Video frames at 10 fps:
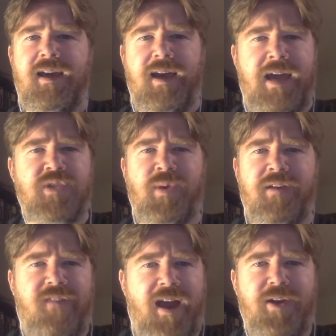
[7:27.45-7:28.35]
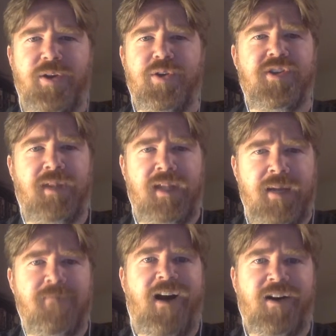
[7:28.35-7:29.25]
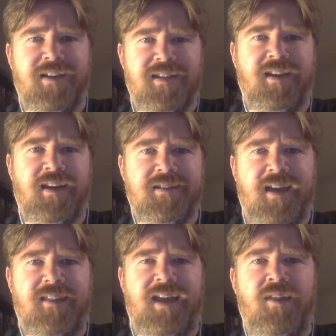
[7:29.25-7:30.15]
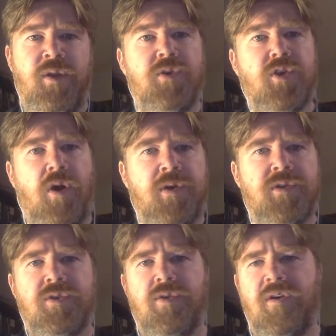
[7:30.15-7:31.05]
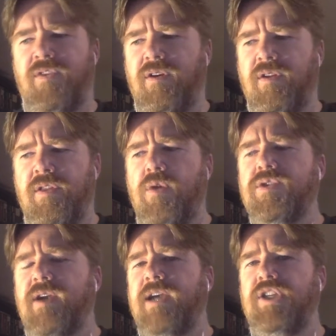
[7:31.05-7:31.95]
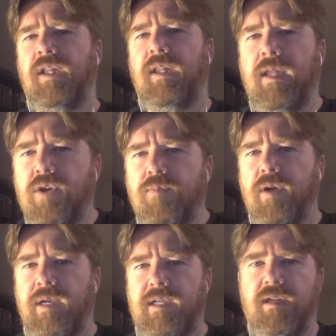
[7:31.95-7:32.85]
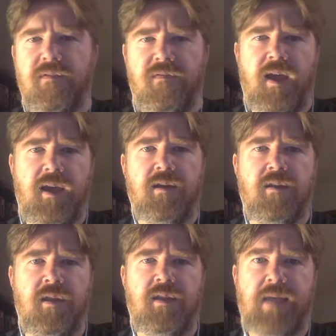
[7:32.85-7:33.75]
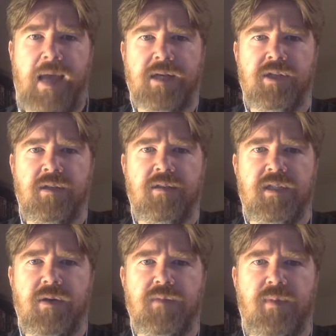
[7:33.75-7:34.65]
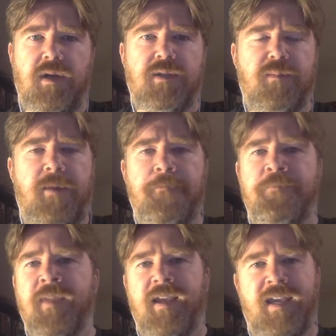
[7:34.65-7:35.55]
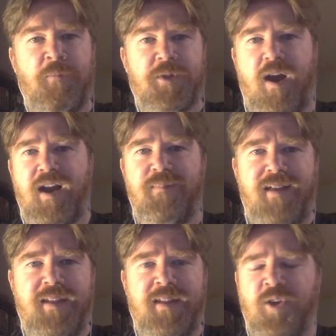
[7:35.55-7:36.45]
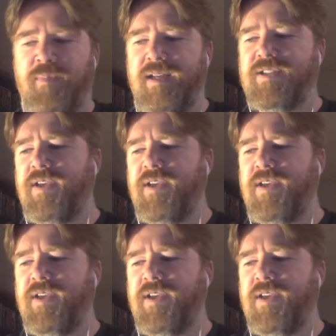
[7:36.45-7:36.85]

X-wing fighters and Millennium Falcons and things like that. And those are also sort of those are actually a little more easy to find than these action series books. But again, we'll talk about that in a little bit.